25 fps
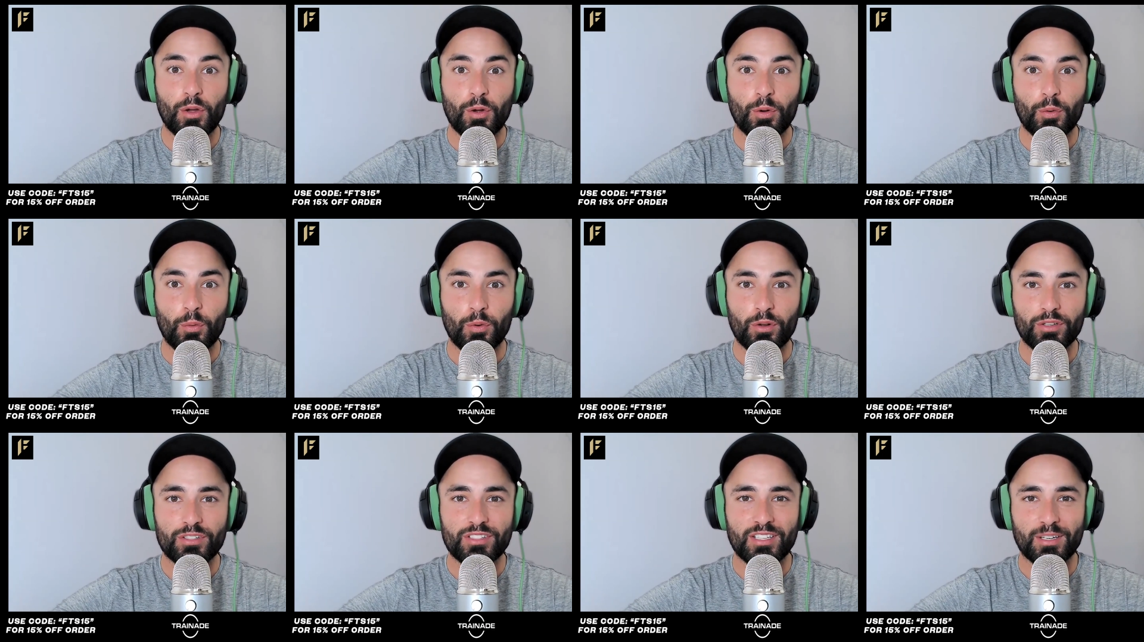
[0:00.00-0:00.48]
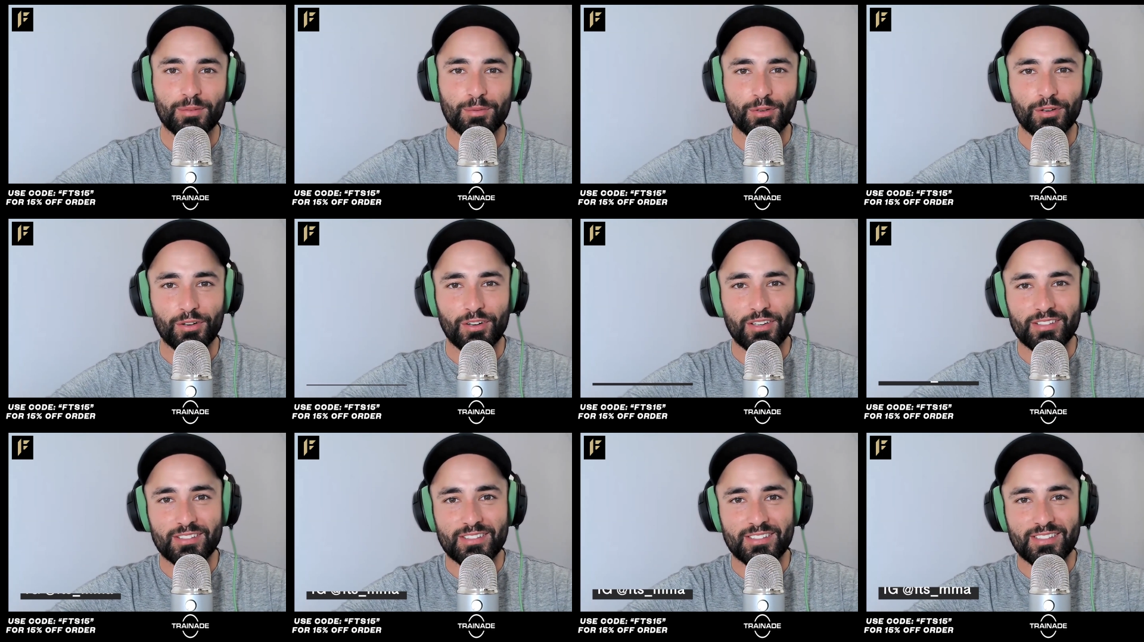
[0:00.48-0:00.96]
What's up,
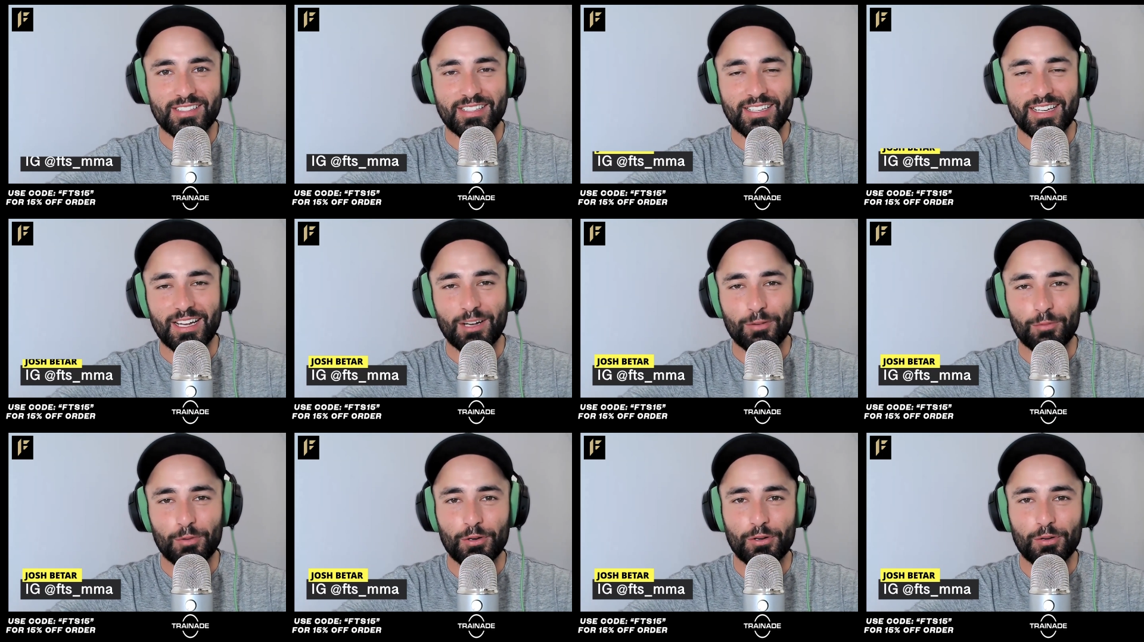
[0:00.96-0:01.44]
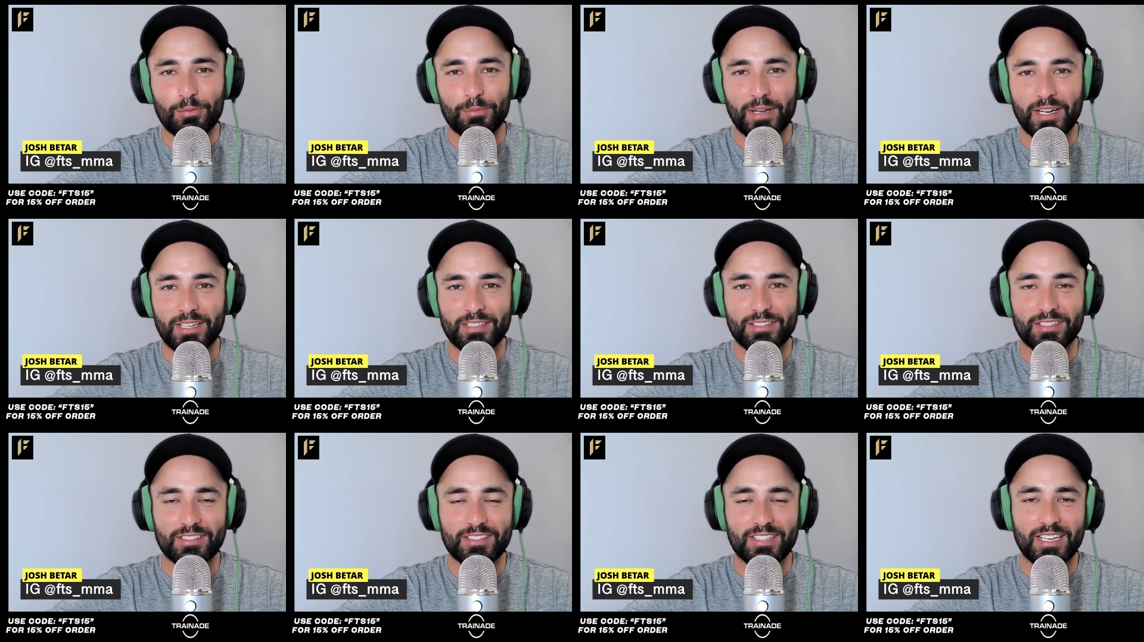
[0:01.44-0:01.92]
guys? Welcome
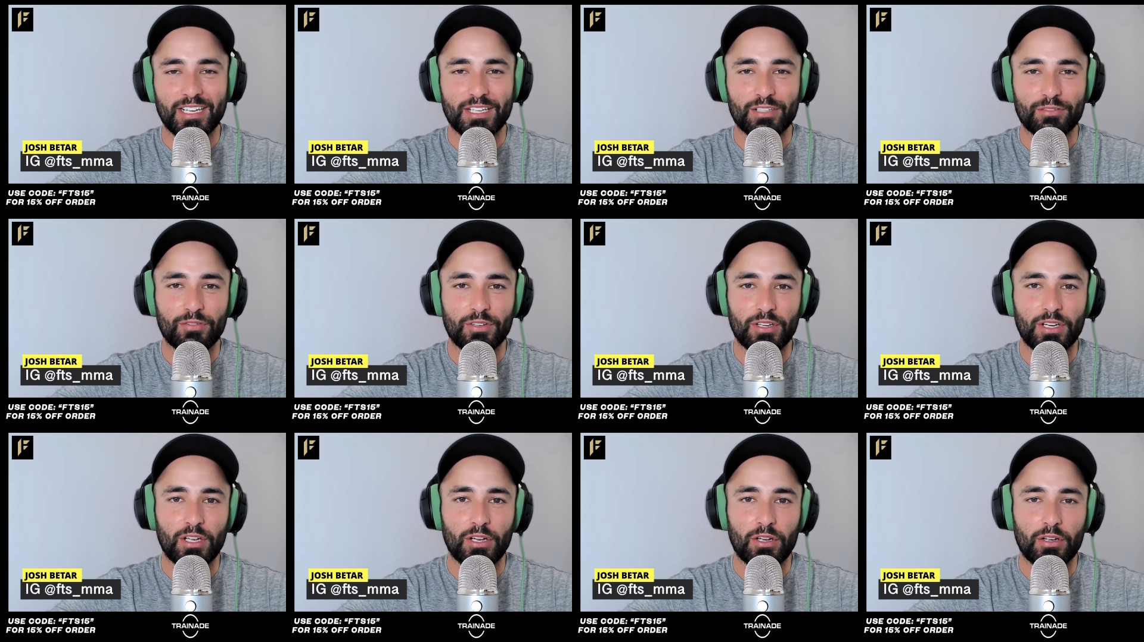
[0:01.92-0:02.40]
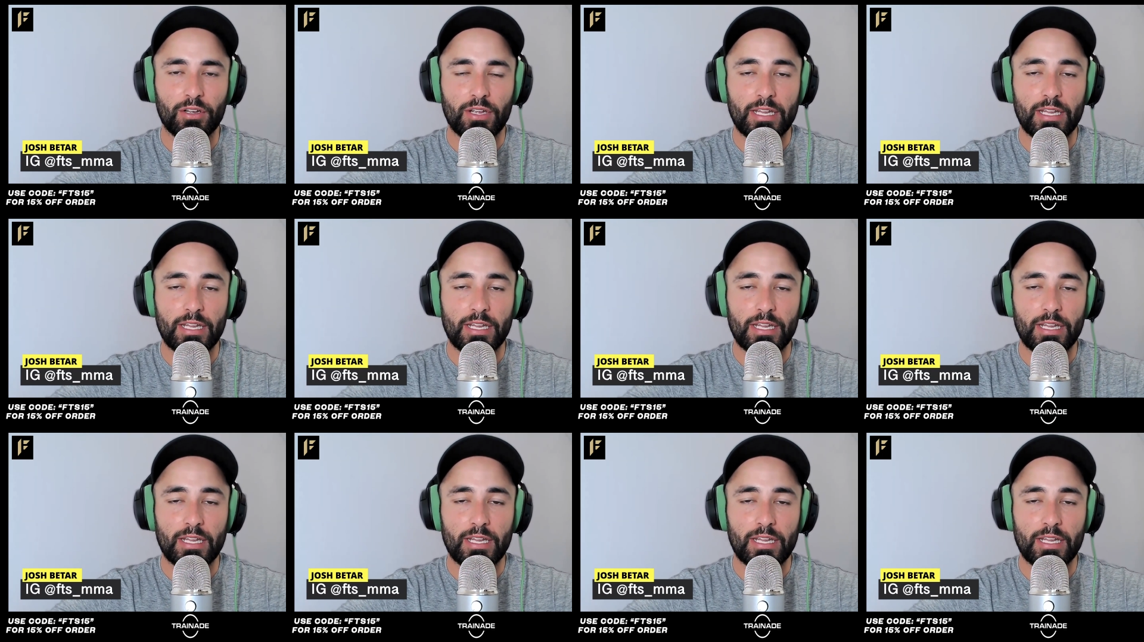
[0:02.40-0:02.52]
back to today's video.